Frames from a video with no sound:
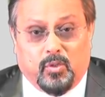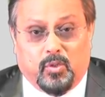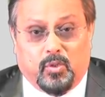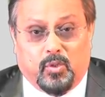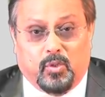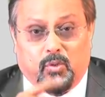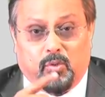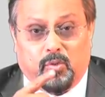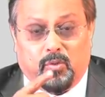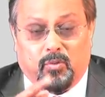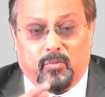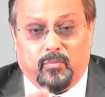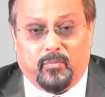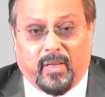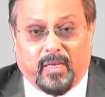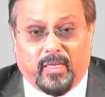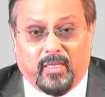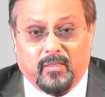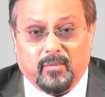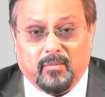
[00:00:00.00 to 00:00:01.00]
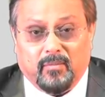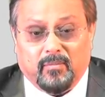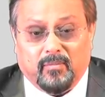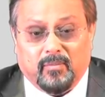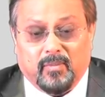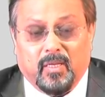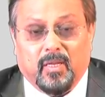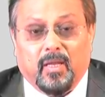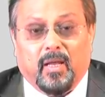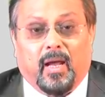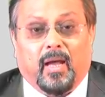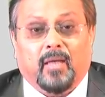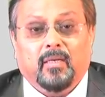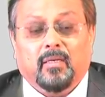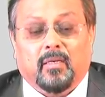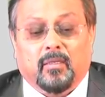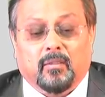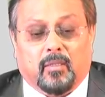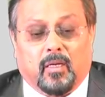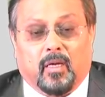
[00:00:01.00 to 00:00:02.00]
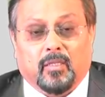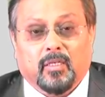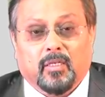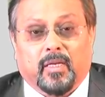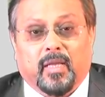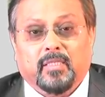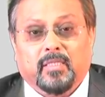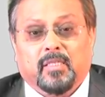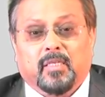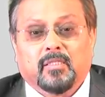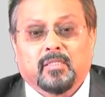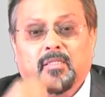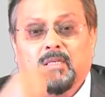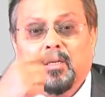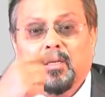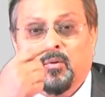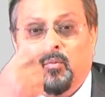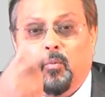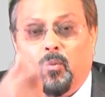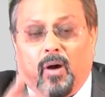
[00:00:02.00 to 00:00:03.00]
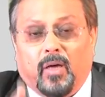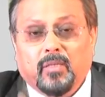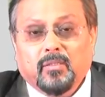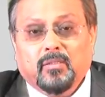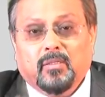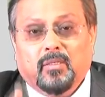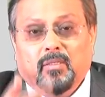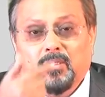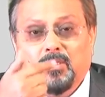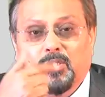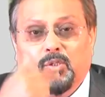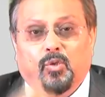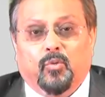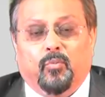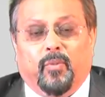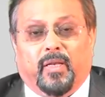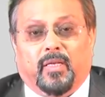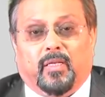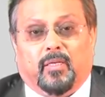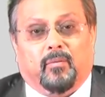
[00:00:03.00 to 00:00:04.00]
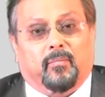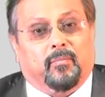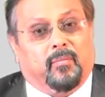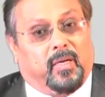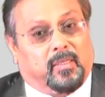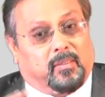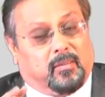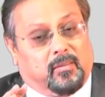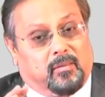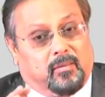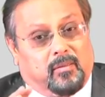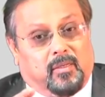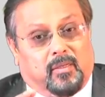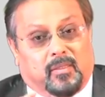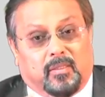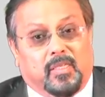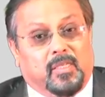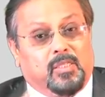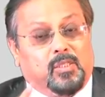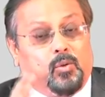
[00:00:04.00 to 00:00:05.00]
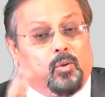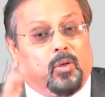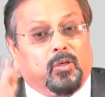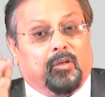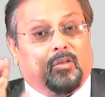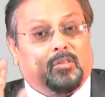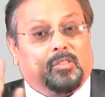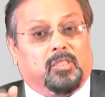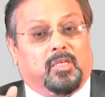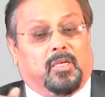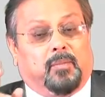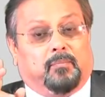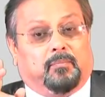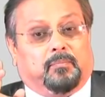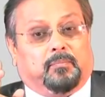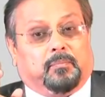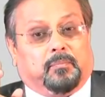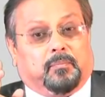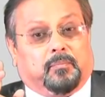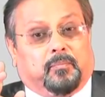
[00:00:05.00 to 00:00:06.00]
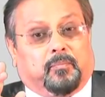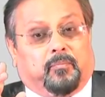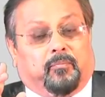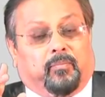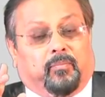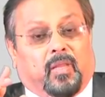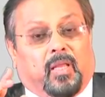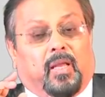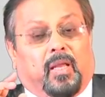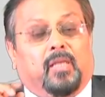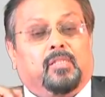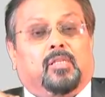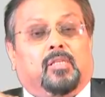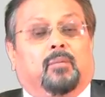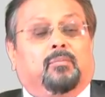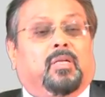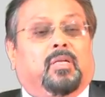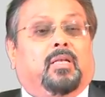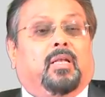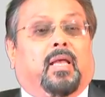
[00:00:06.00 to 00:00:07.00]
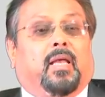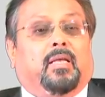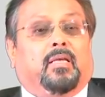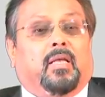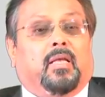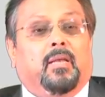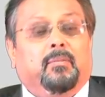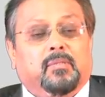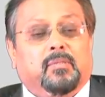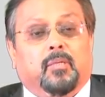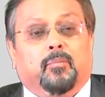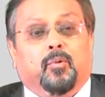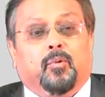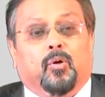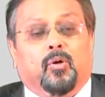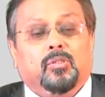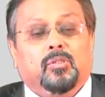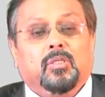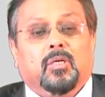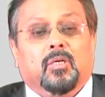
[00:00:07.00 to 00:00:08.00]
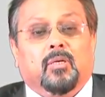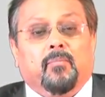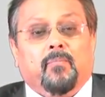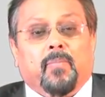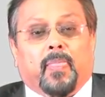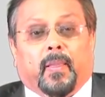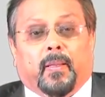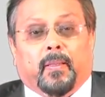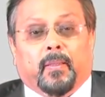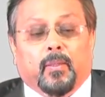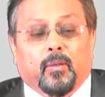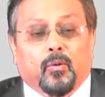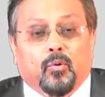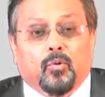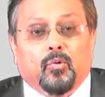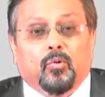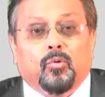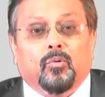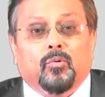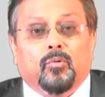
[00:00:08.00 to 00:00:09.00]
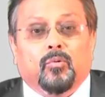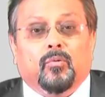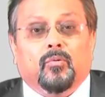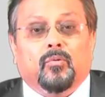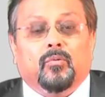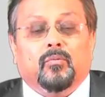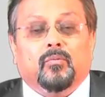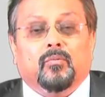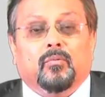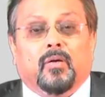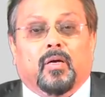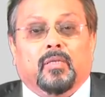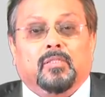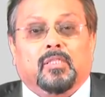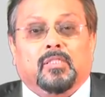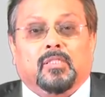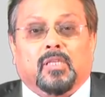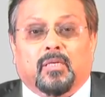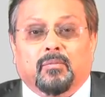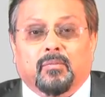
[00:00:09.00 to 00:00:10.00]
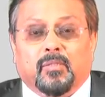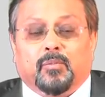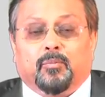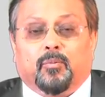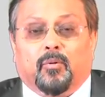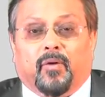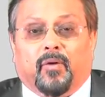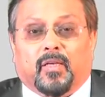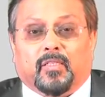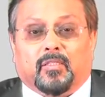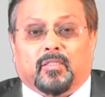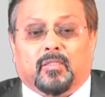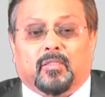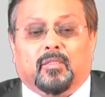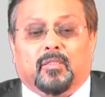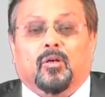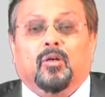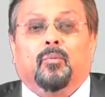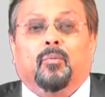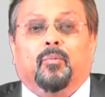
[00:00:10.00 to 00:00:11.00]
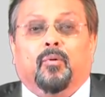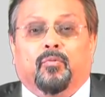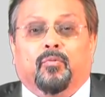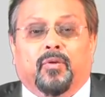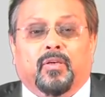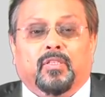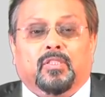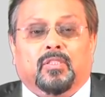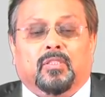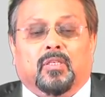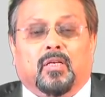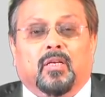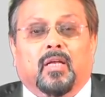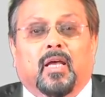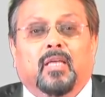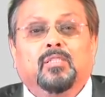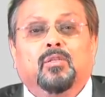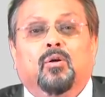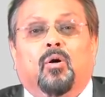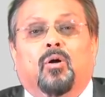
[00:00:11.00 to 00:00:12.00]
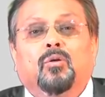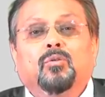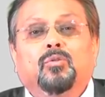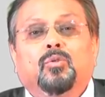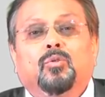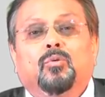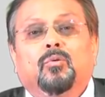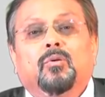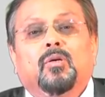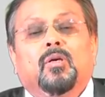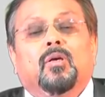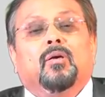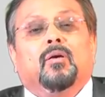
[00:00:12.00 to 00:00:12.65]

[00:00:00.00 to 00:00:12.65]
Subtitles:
too many, and in the other case is one too many, but these two are not same. It's something like, if suppose you as a service provider or a professional has gone to